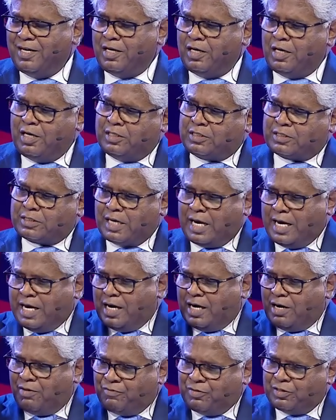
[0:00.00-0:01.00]
He's
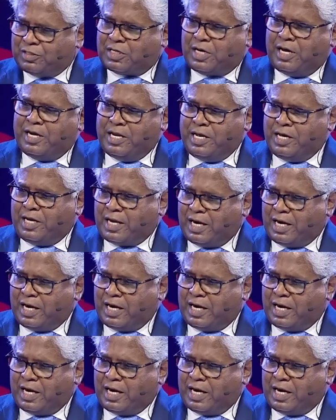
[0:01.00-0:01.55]
tired of his cunning